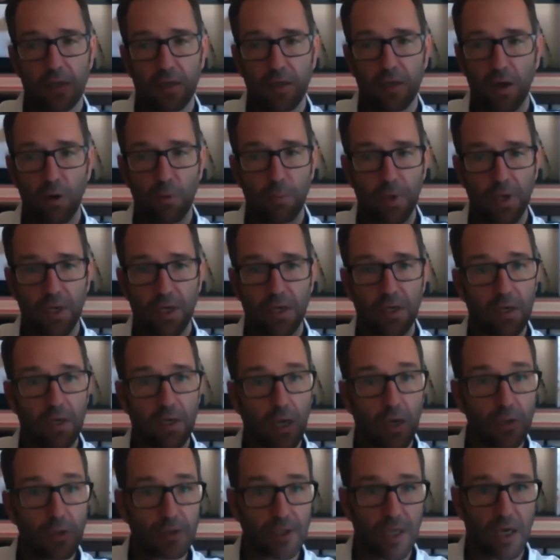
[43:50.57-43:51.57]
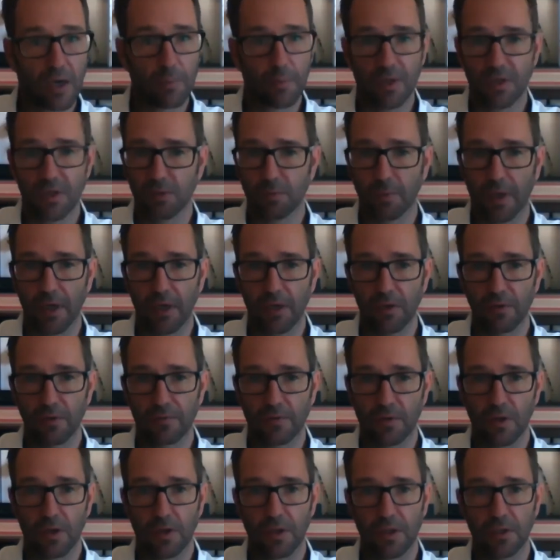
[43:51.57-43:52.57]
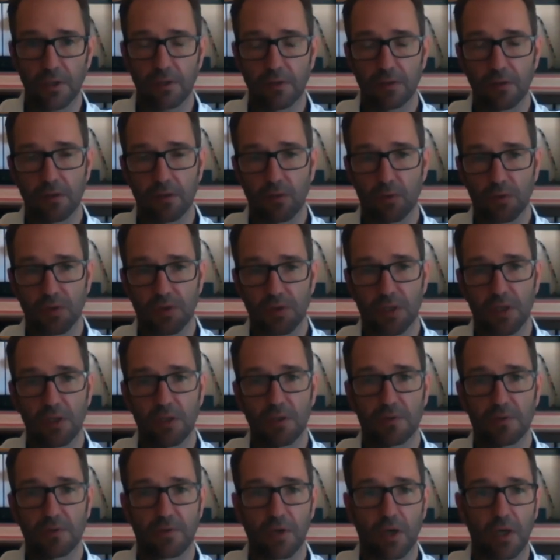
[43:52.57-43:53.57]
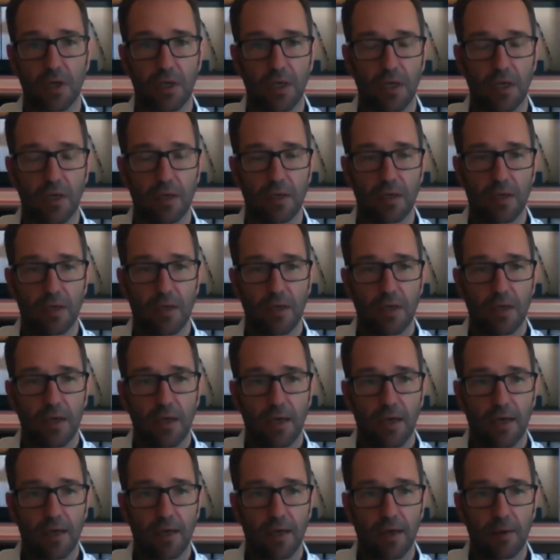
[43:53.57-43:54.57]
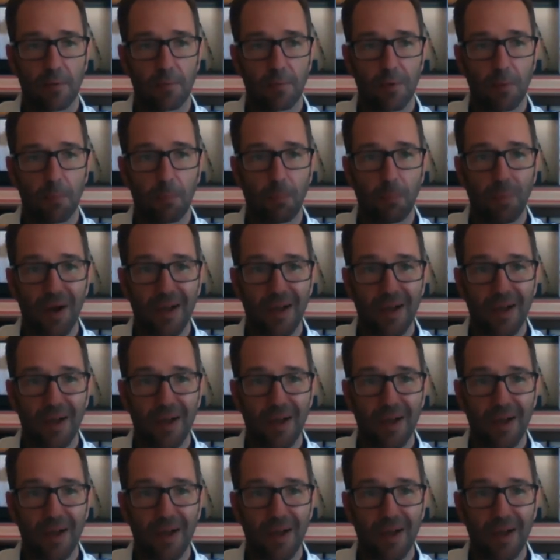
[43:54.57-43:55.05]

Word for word: nobody knows how much money you've got in or skin you've got in uh,